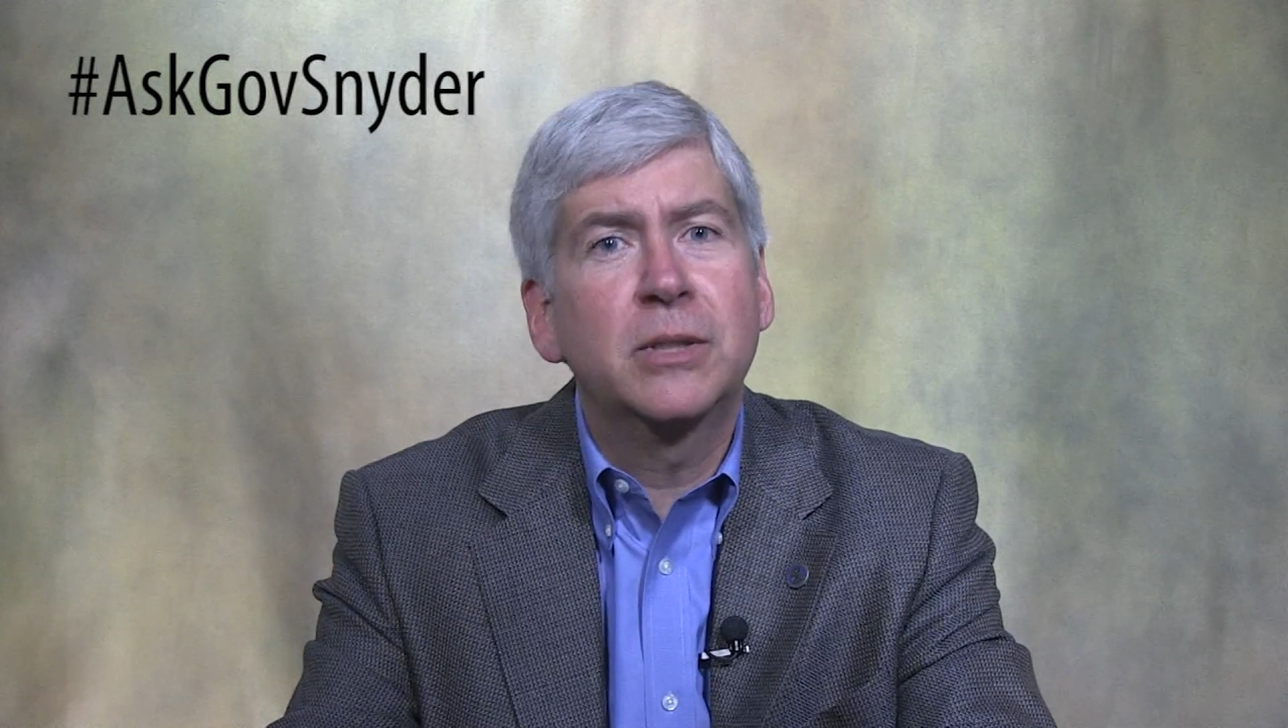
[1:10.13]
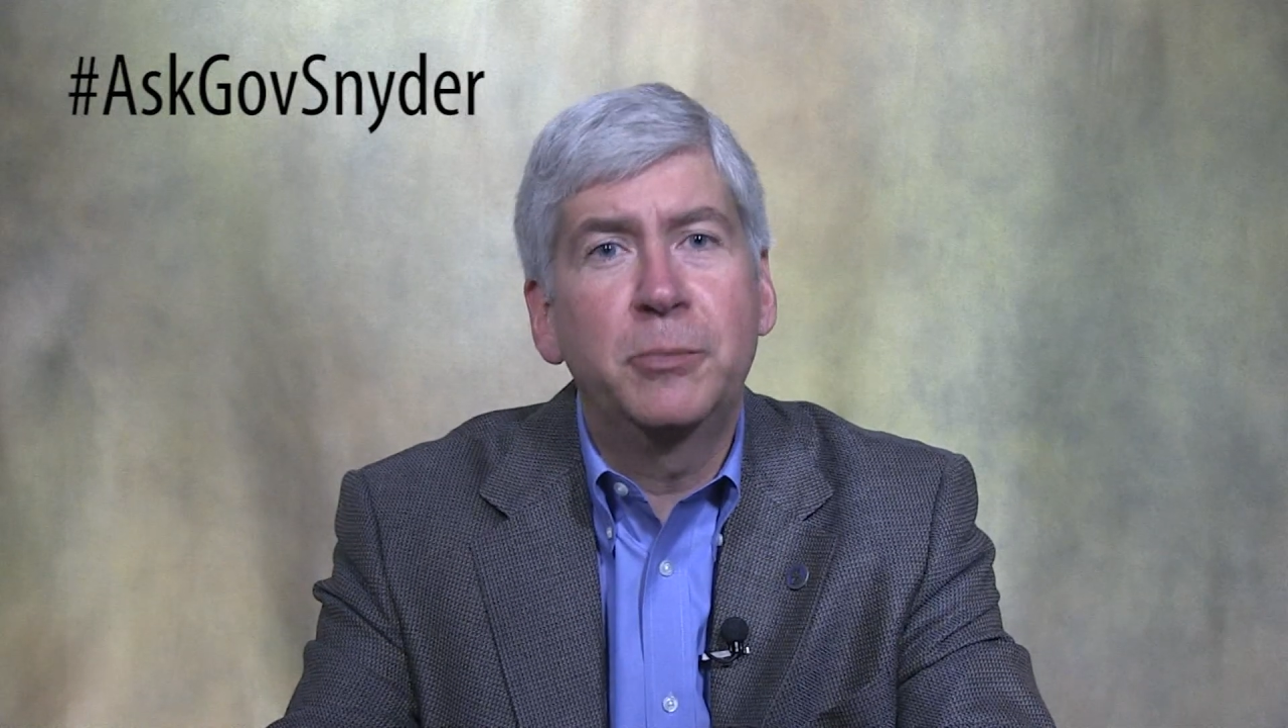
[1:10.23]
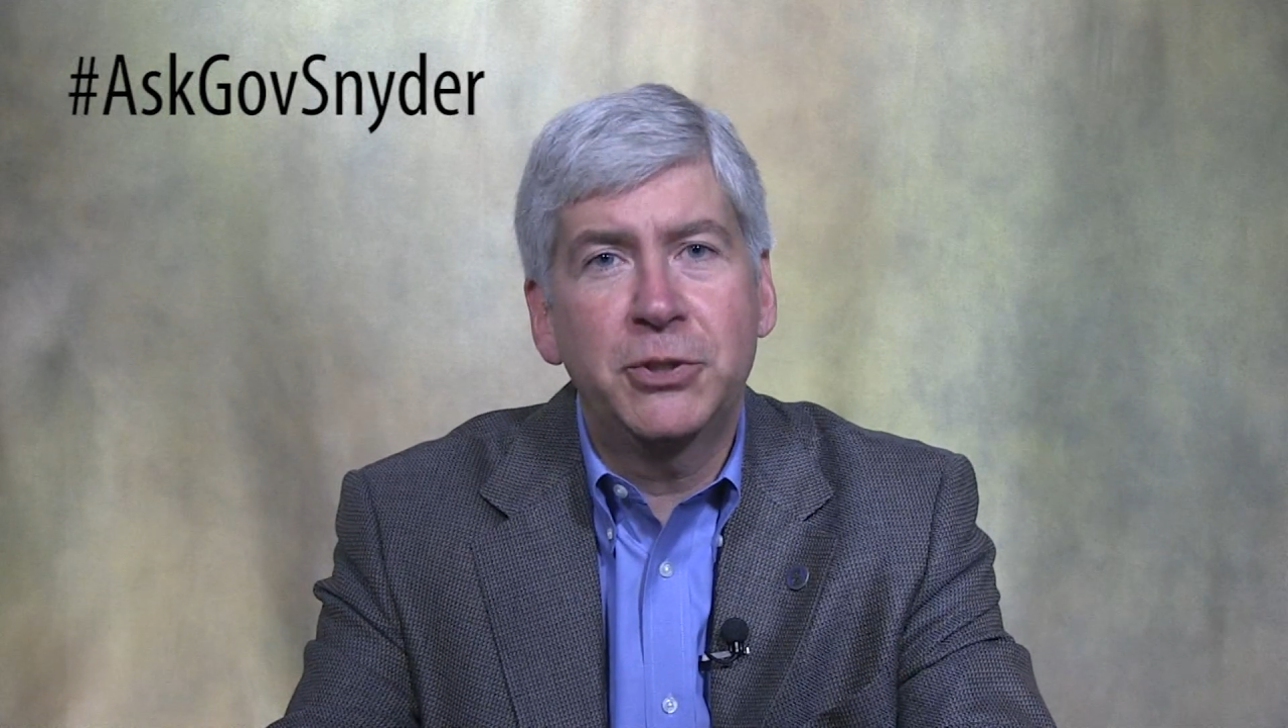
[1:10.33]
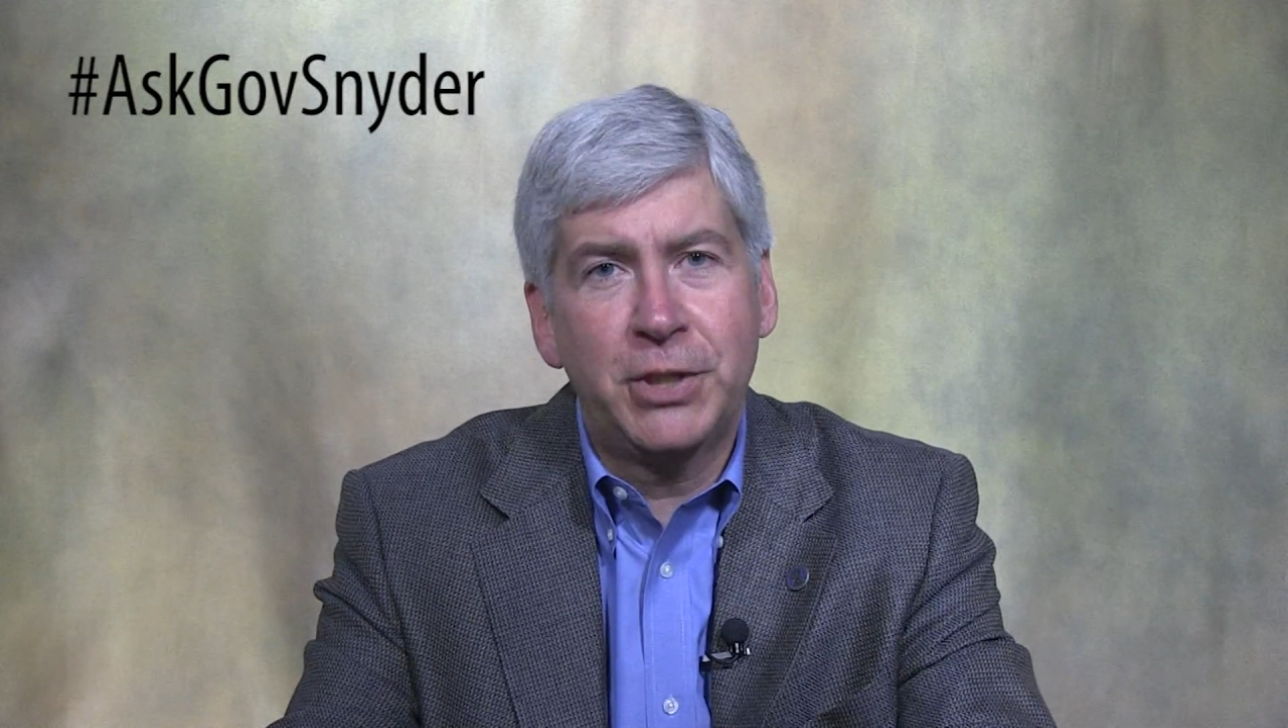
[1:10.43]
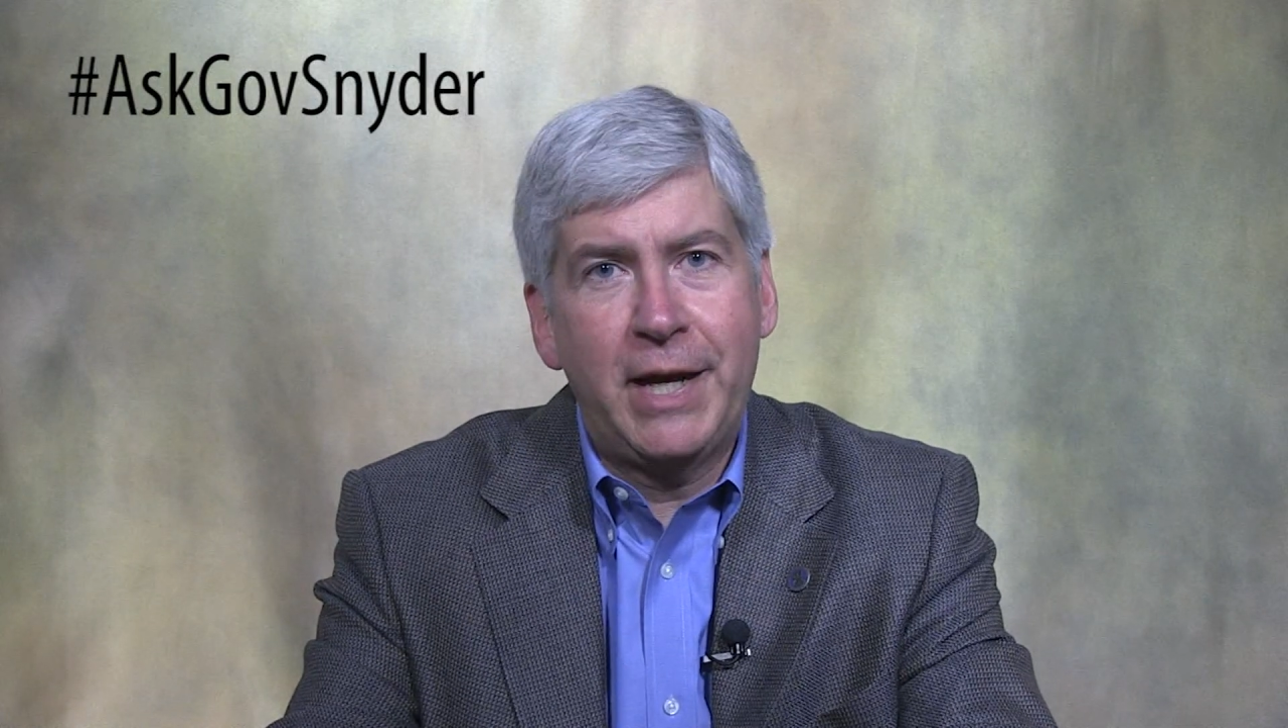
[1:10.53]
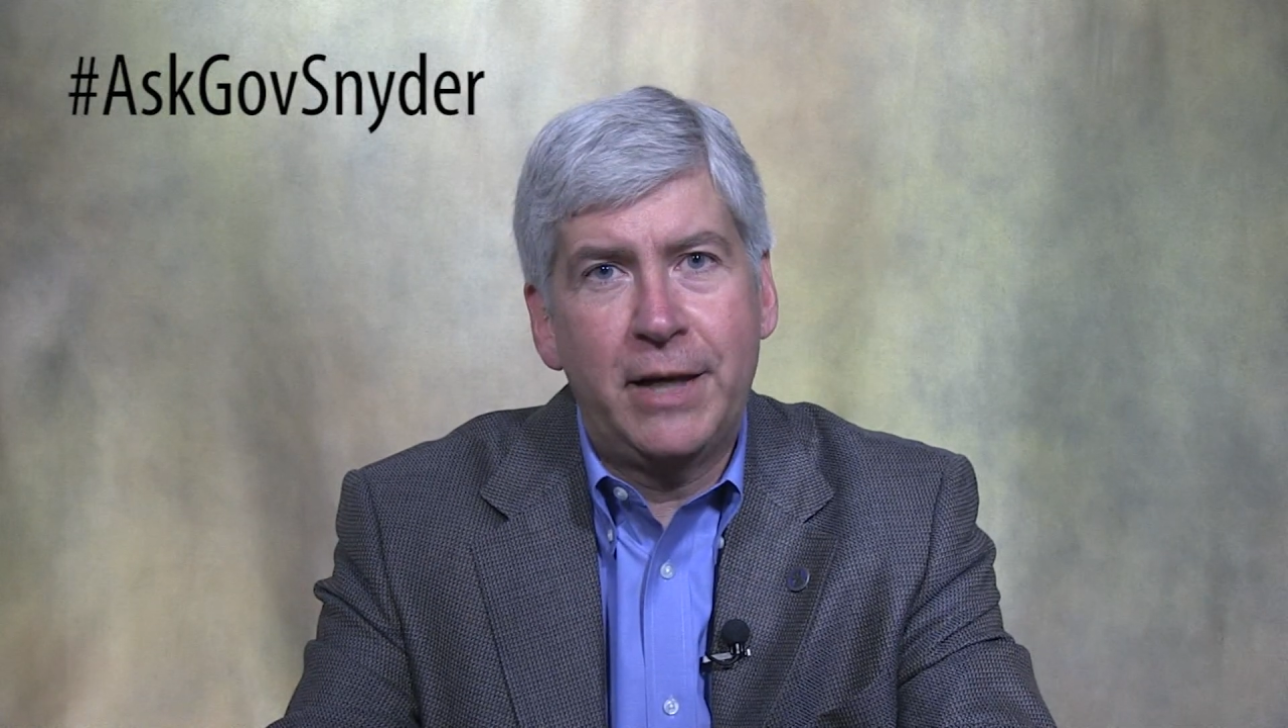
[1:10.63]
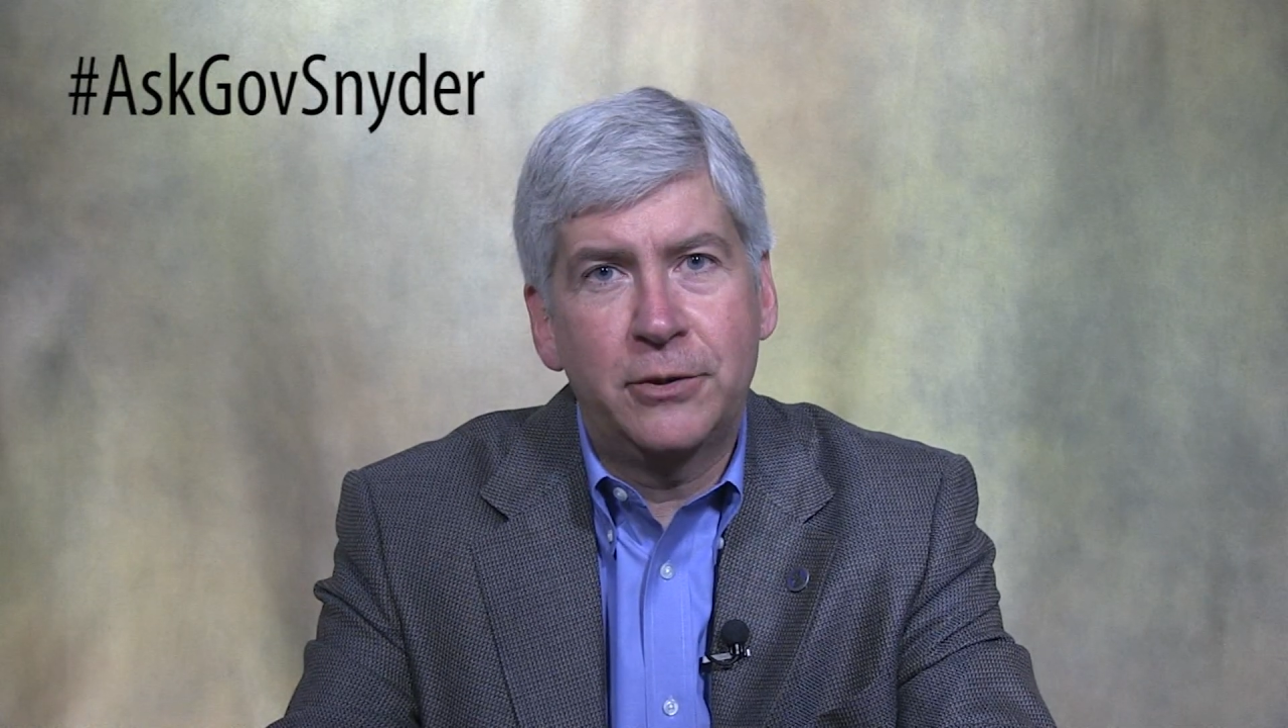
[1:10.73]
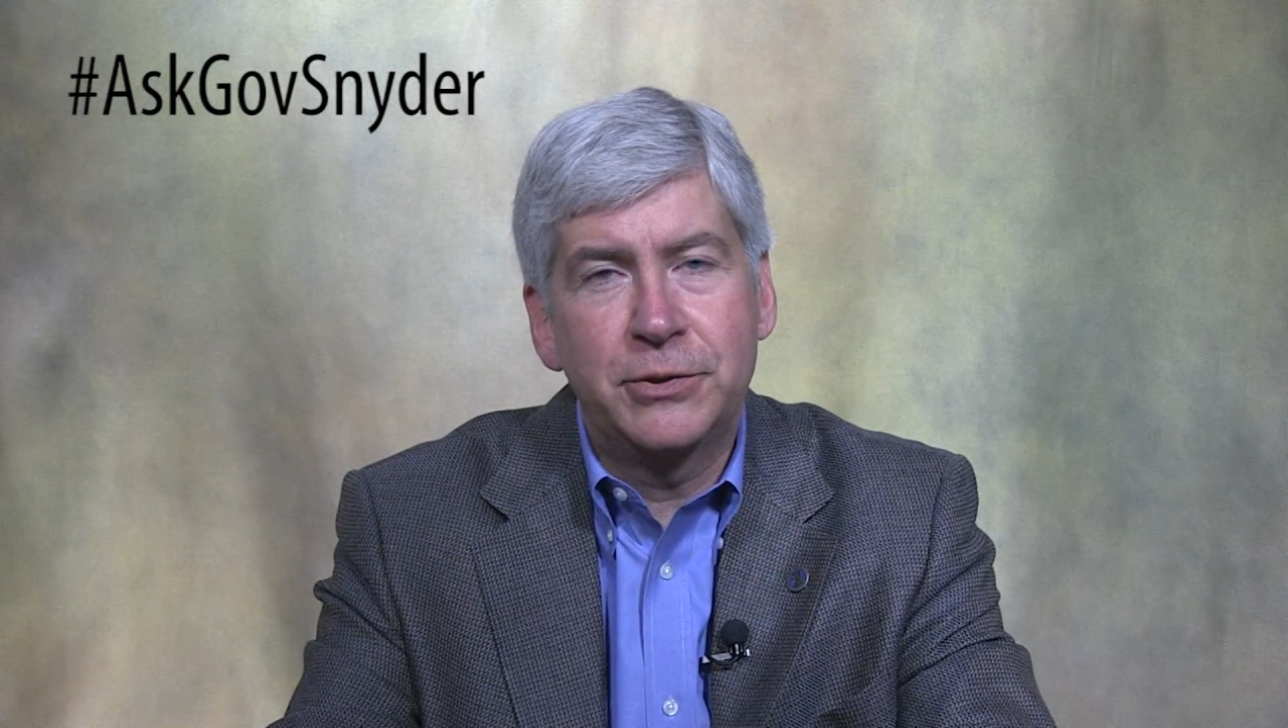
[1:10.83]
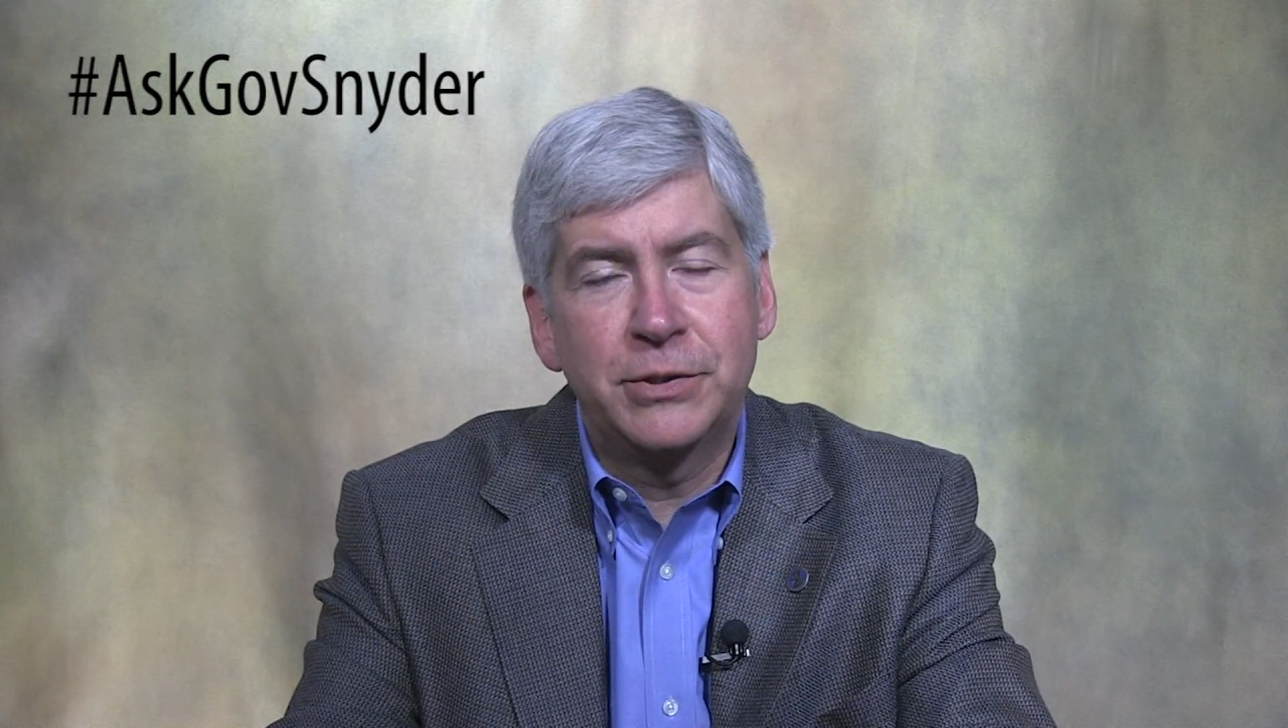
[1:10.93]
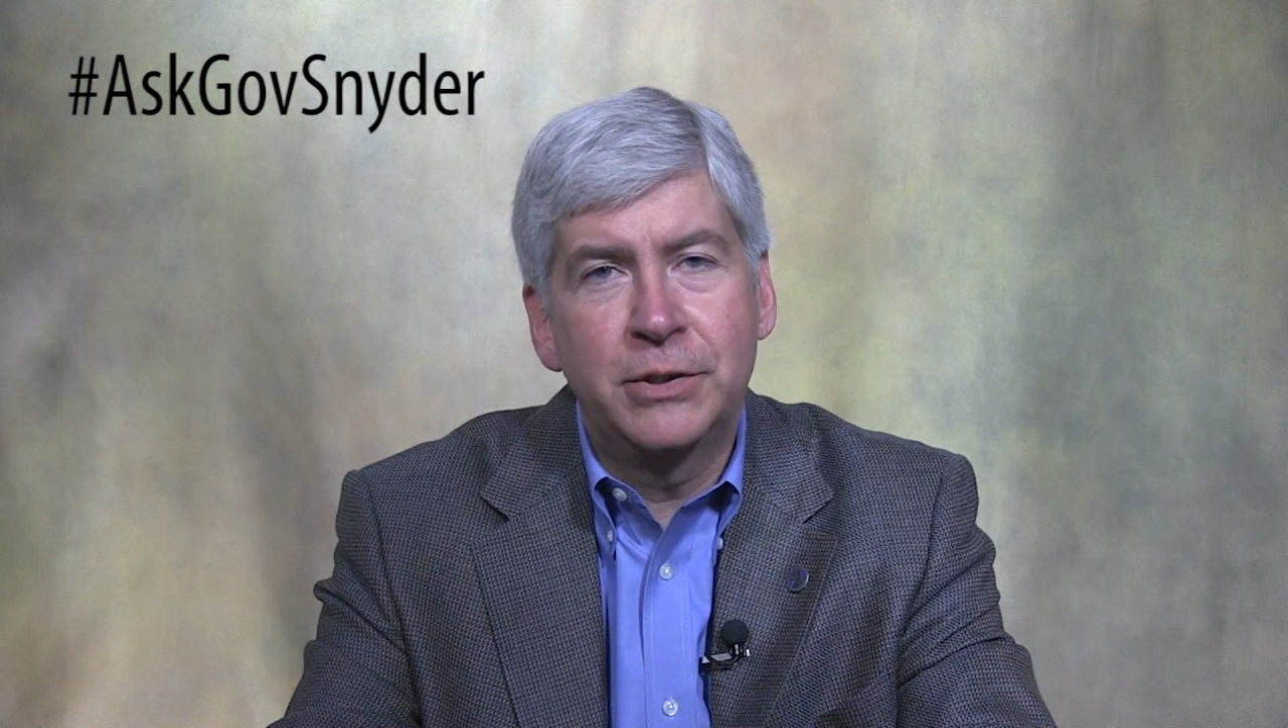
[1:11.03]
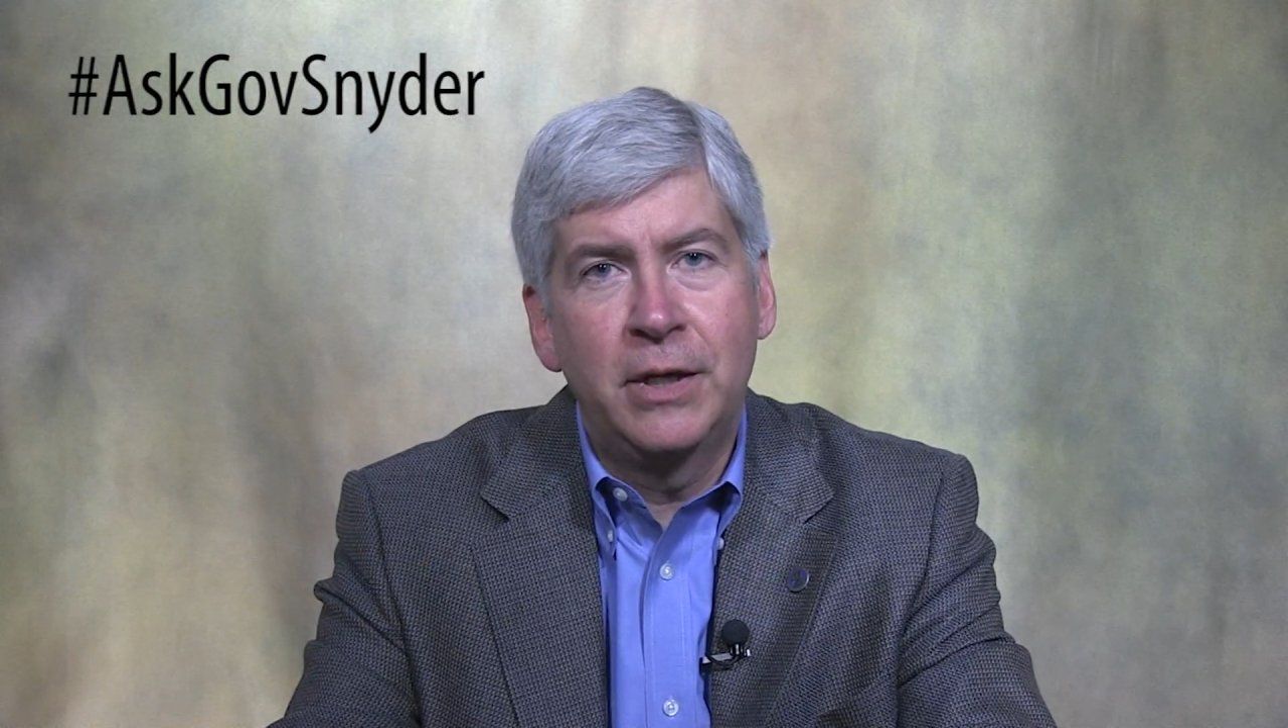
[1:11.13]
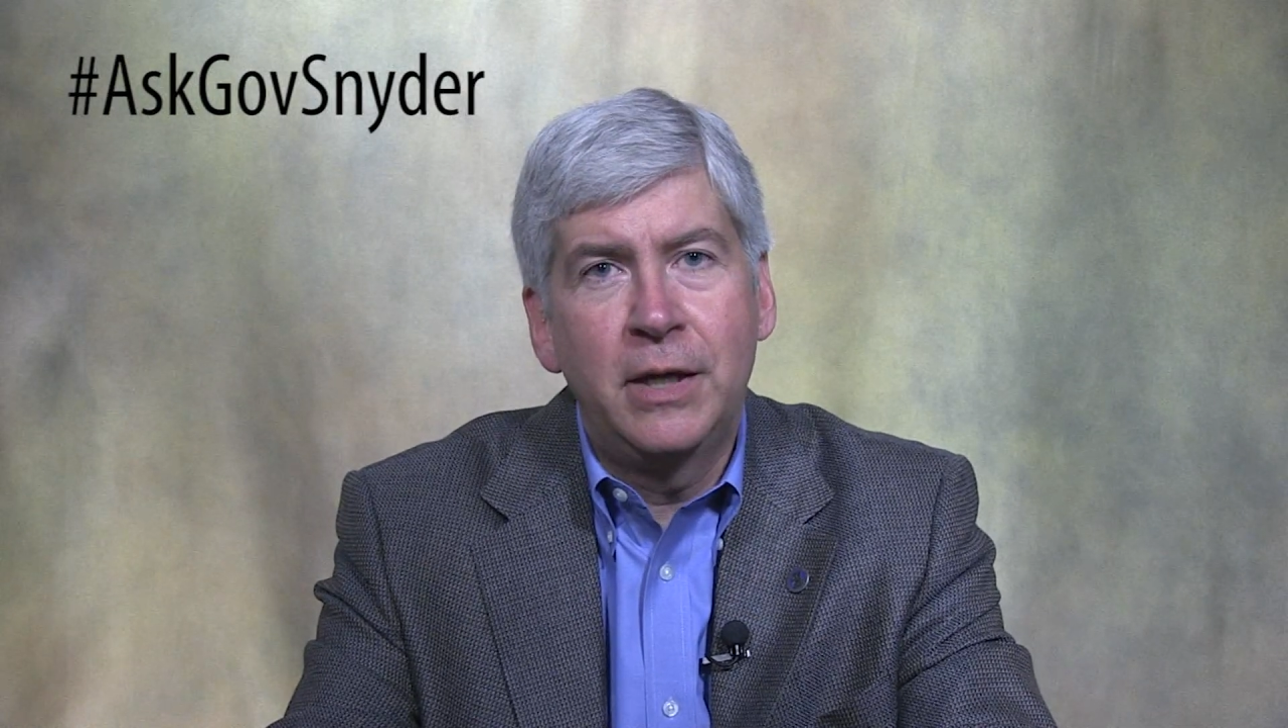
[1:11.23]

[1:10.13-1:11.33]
to Michiganders,